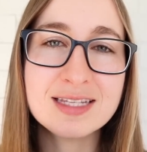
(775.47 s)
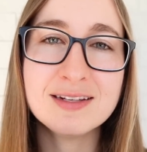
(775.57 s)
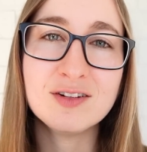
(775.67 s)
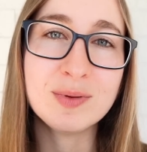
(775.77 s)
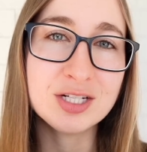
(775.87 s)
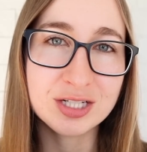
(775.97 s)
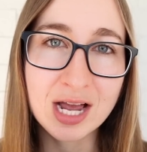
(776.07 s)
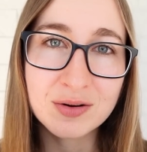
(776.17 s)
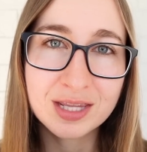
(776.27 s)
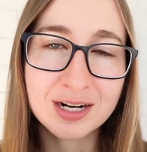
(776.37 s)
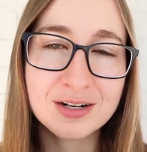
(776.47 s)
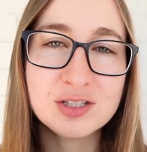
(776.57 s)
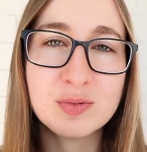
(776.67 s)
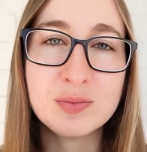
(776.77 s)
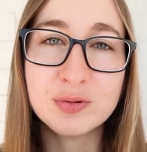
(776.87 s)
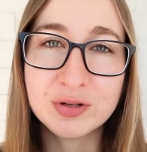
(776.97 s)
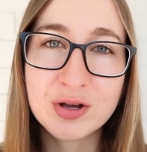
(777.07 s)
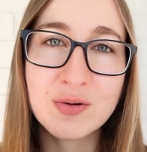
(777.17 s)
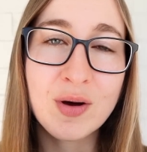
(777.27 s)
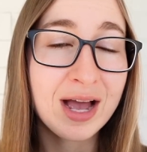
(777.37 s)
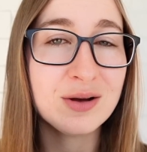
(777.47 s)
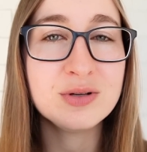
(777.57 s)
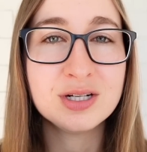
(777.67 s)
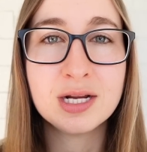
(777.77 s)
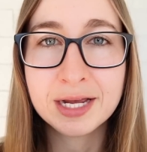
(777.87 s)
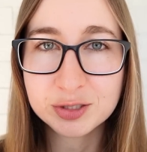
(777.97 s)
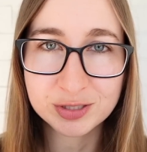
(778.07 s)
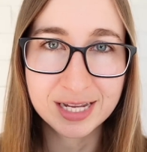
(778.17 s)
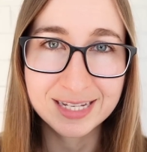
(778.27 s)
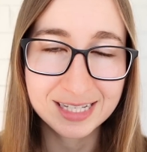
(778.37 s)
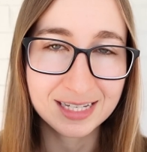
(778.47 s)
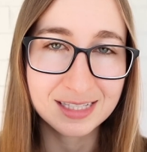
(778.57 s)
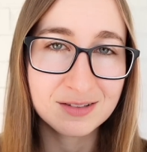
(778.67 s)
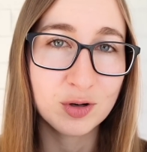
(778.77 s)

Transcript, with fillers: this information out there so people know how good exercise is